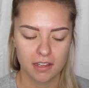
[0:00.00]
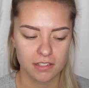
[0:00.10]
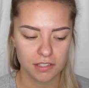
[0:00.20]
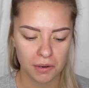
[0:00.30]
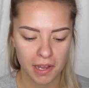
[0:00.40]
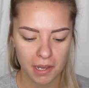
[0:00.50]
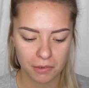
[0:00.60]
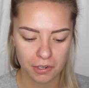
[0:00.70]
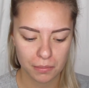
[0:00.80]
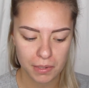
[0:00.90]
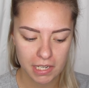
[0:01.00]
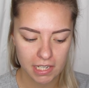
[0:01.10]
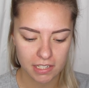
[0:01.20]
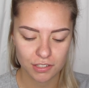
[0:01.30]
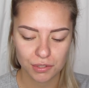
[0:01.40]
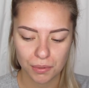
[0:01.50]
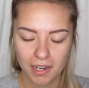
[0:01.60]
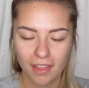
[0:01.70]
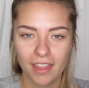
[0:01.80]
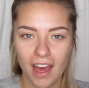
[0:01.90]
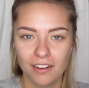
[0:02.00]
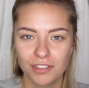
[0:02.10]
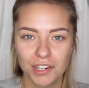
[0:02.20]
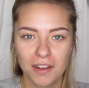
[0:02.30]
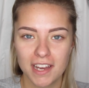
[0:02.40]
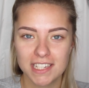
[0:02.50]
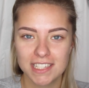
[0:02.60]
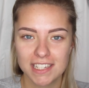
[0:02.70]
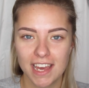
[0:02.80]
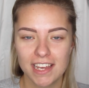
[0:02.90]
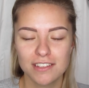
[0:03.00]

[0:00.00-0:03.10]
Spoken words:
So I am going to be doing that for you guys today.